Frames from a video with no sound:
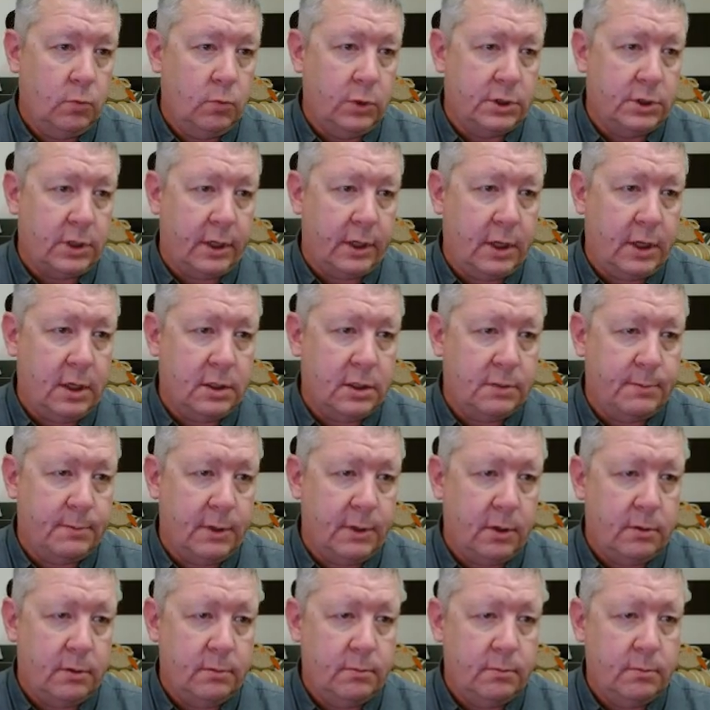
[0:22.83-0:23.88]
which I can't
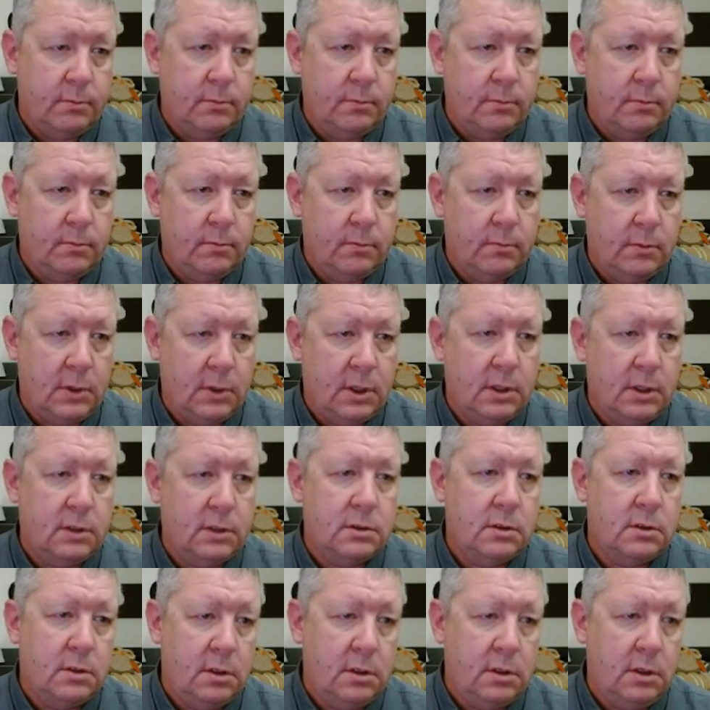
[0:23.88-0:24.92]
spell,
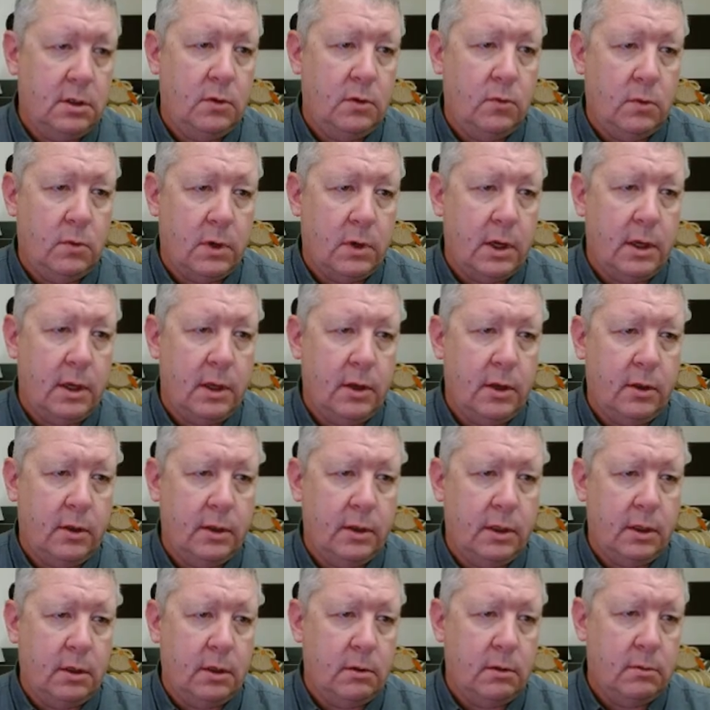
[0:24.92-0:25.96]

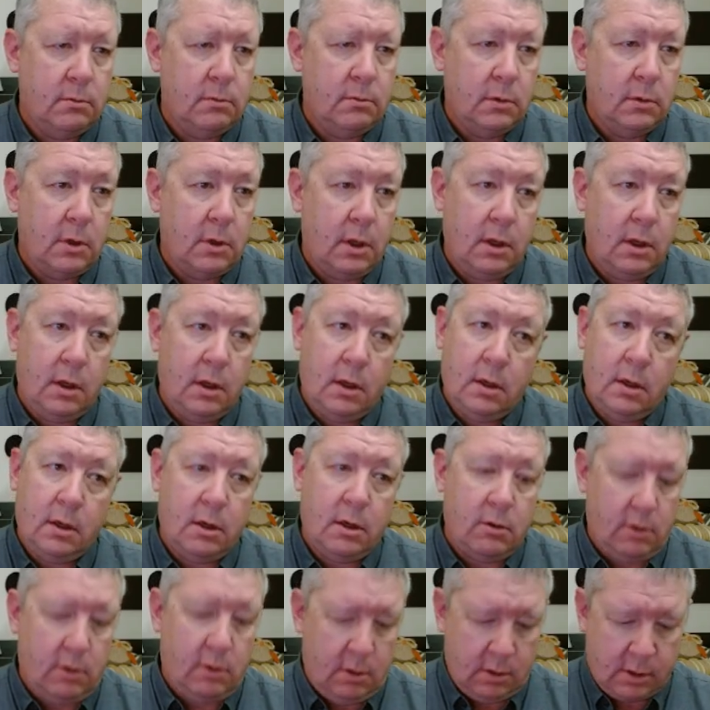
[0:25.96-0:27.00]
S-T-Y-L-E, and
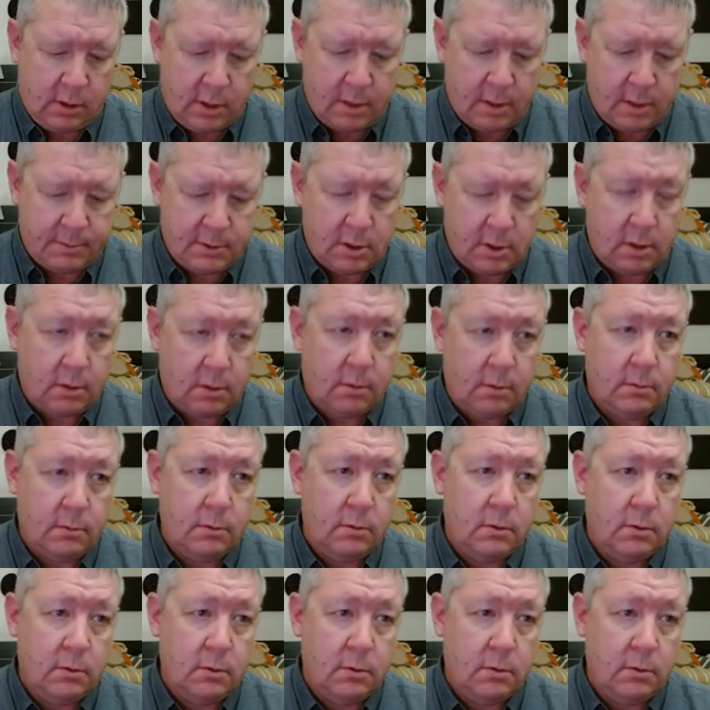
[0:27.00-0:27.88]
now I have caps lock.